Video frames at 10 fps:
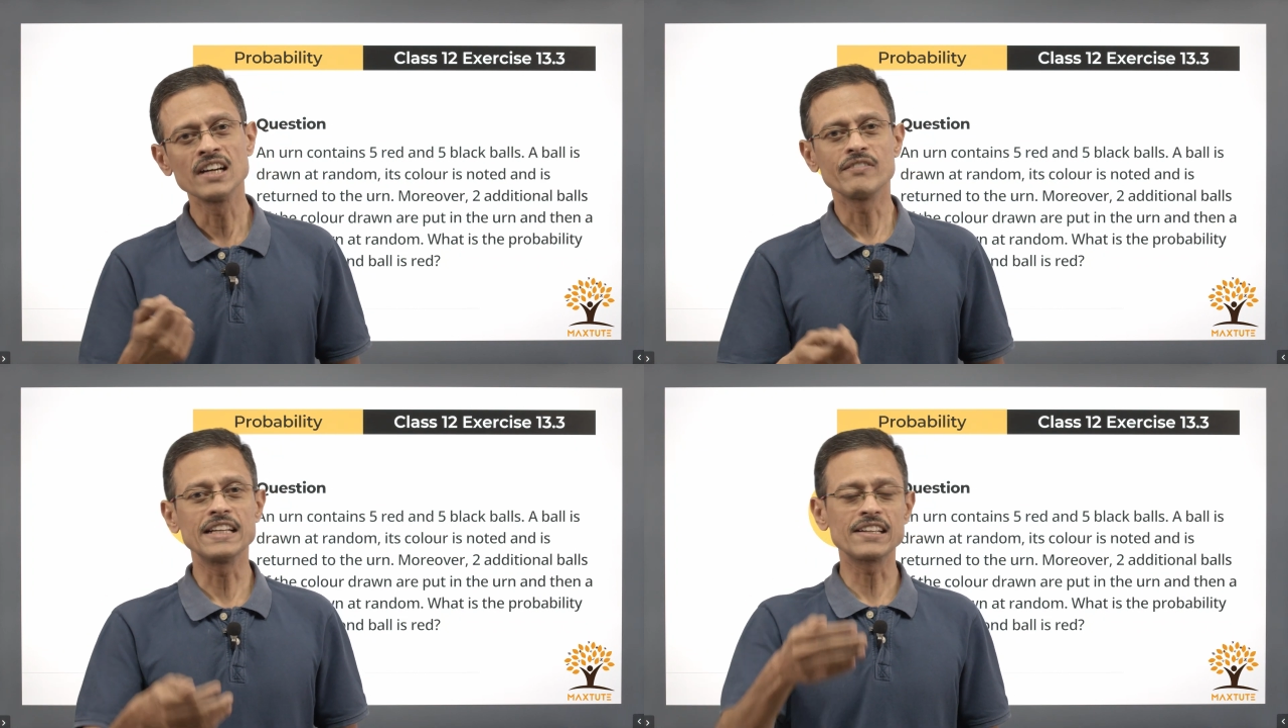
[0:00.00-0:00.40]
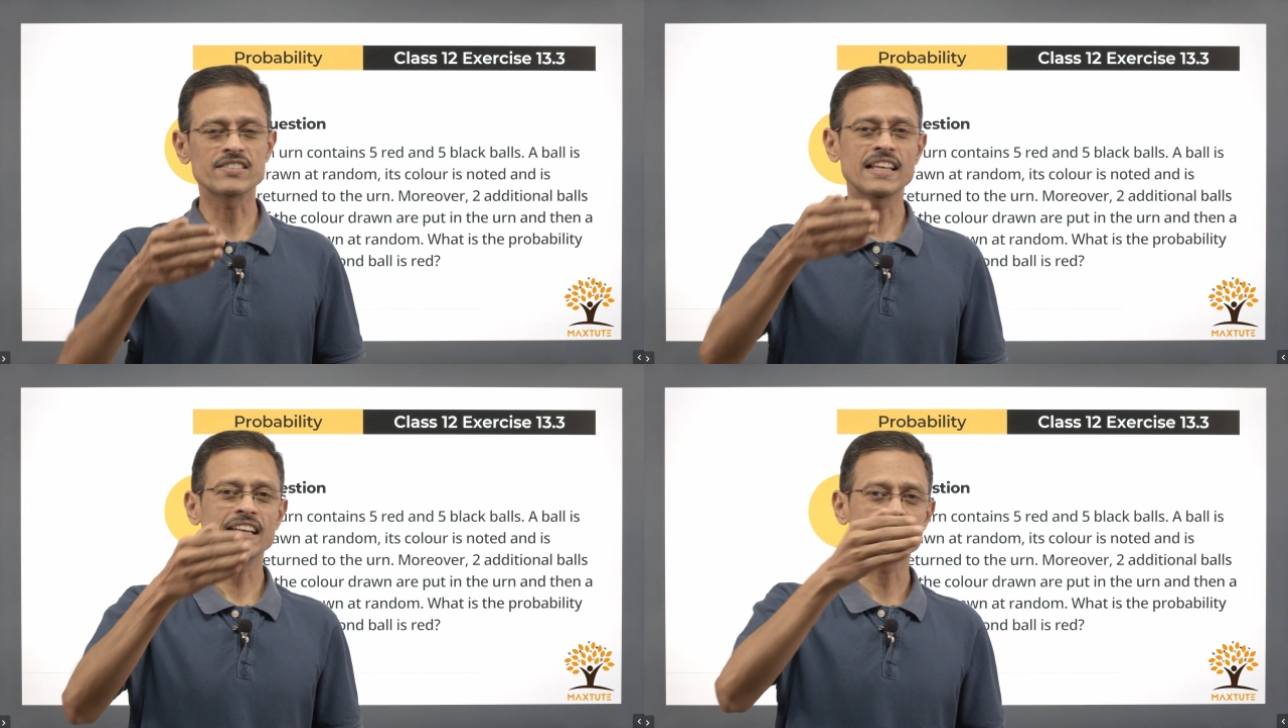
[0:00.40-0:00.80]
We need to
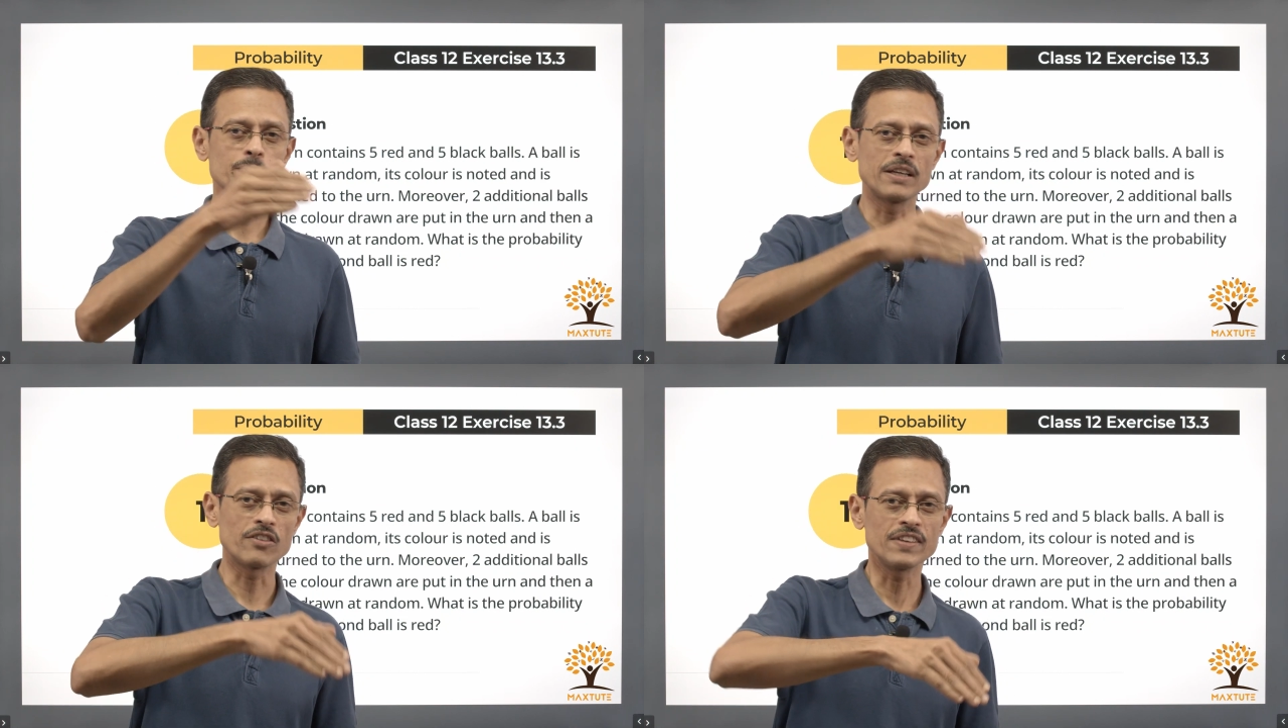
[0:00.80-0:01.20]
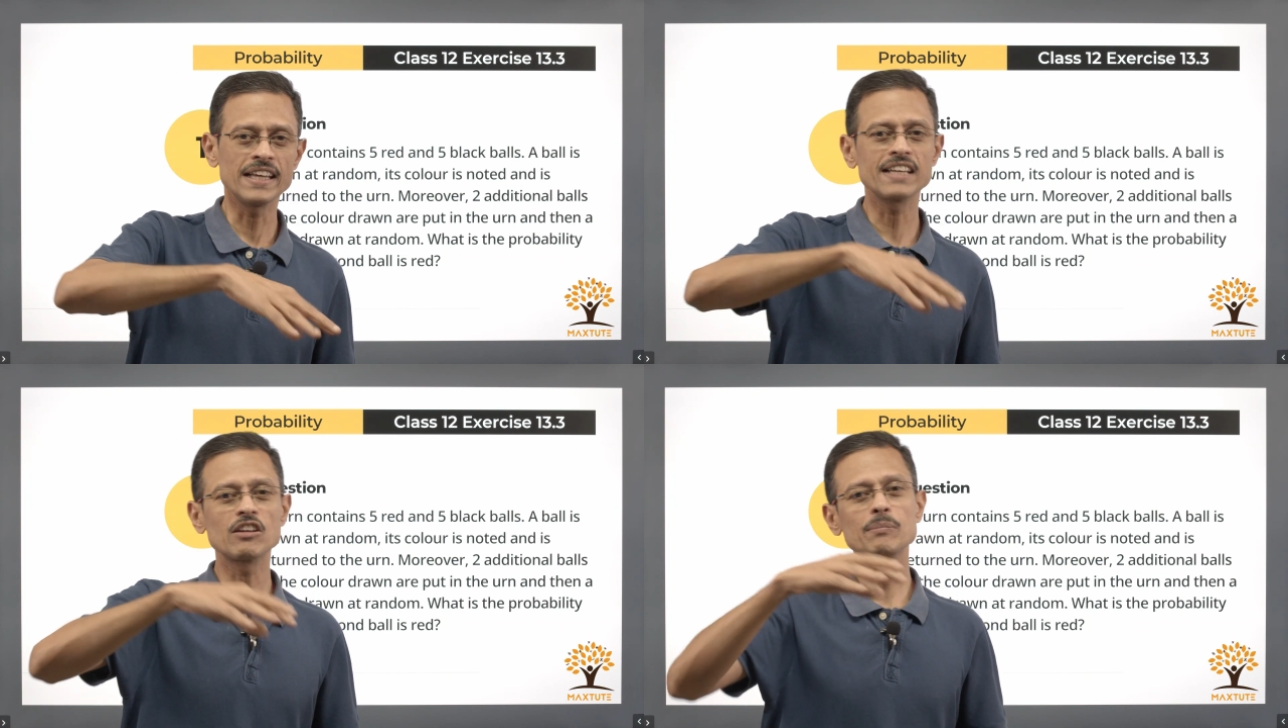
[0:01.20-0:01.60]
say it's P of A
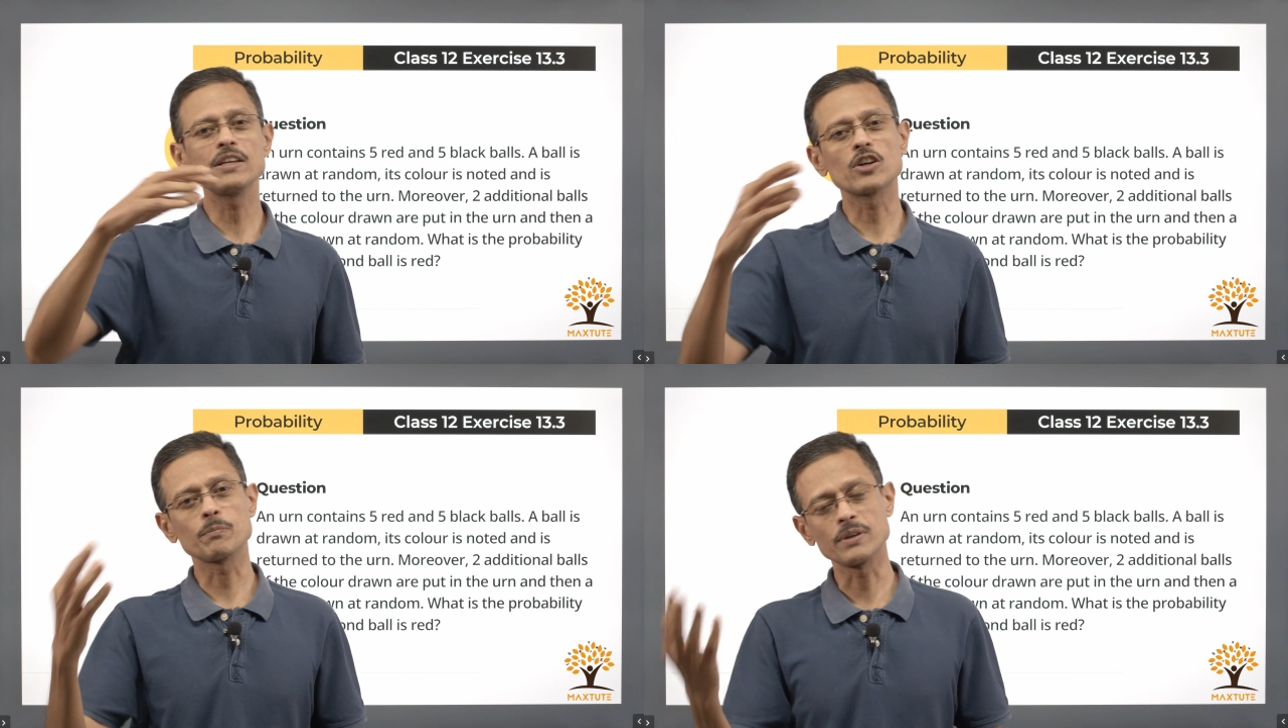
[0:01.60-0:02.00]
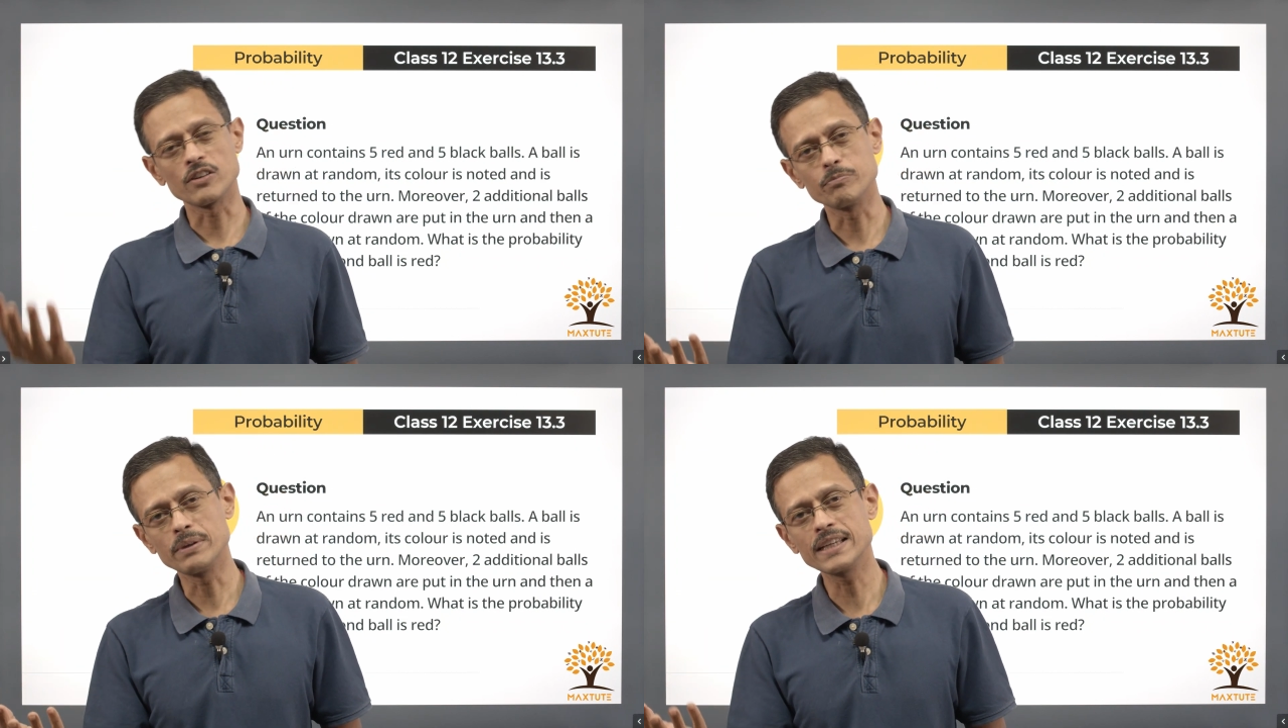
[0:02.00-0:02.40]
given B or P
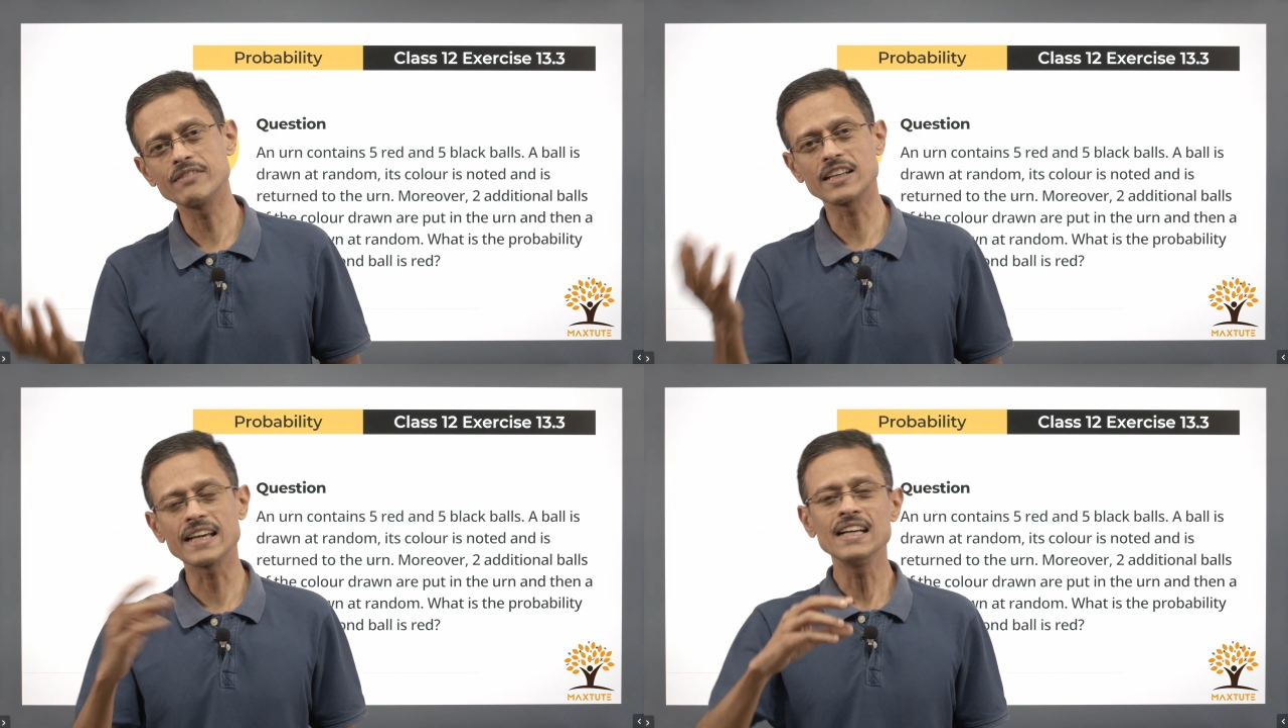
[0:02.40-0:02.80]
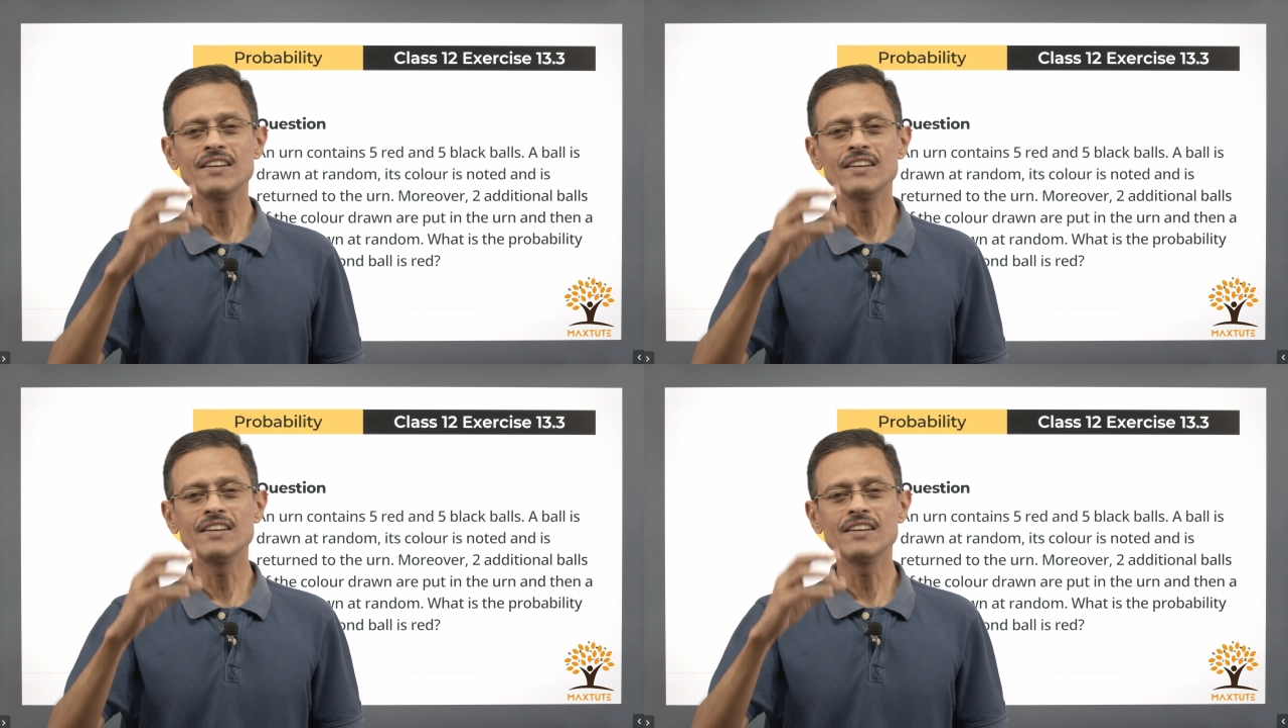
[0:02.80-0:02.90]
of B given A.